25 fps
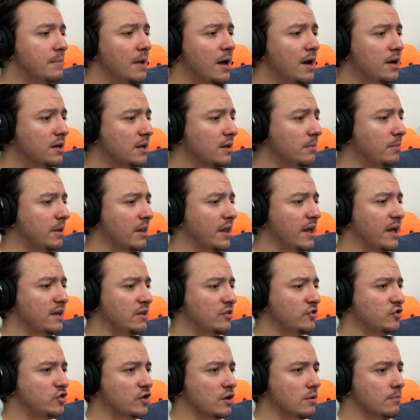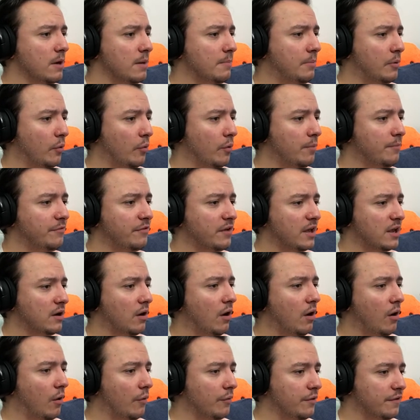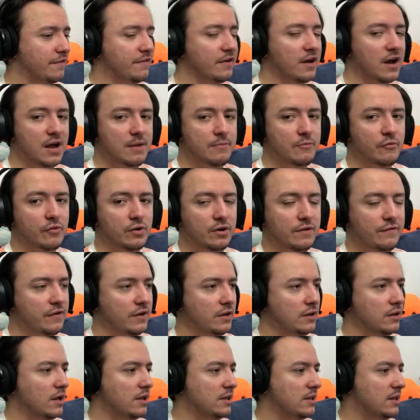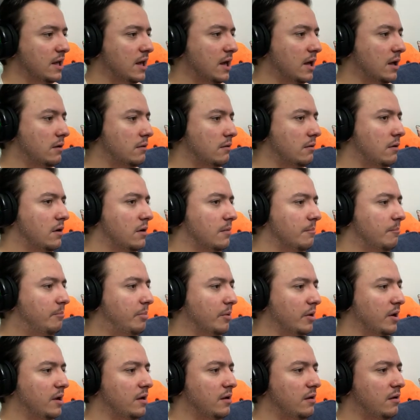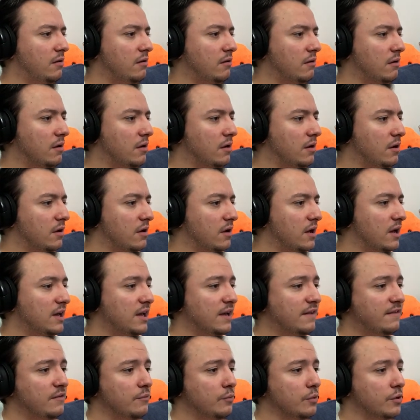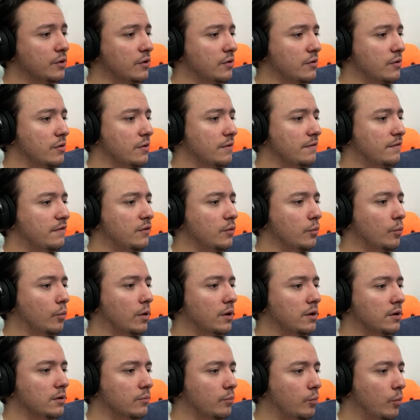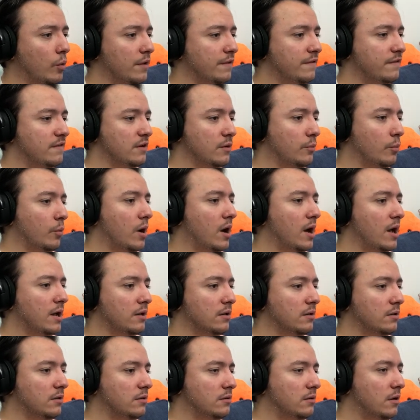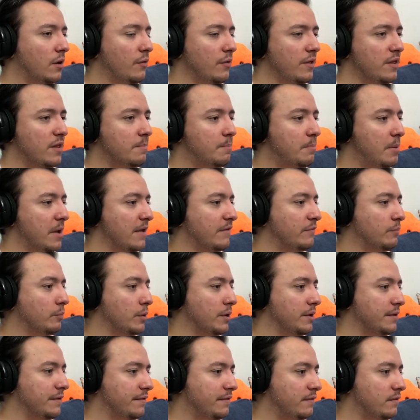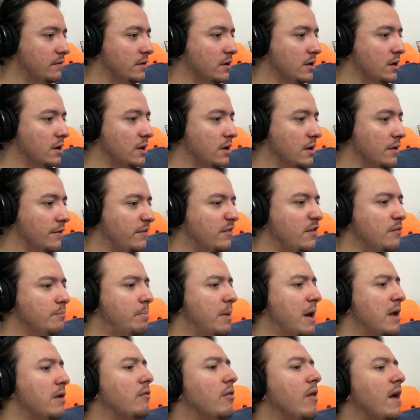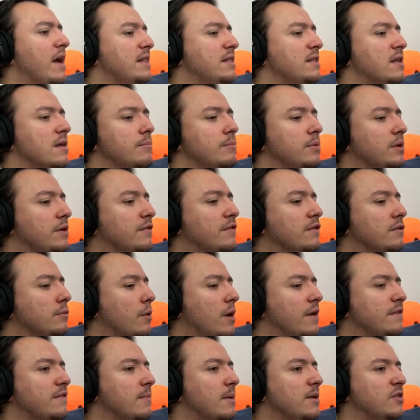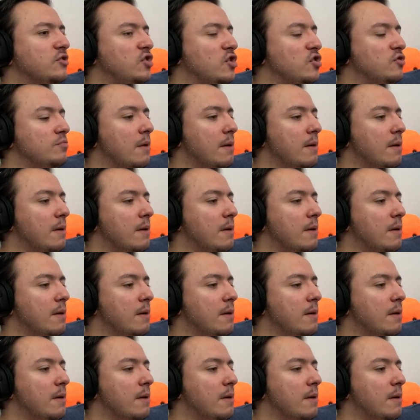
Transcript: I'm not gonna be, like, sharing my poems, like, all the time or anything like that, but... I guess it wouldn't hurt to do one once in a while. Only the best ones. So you better like them, because otherwise I might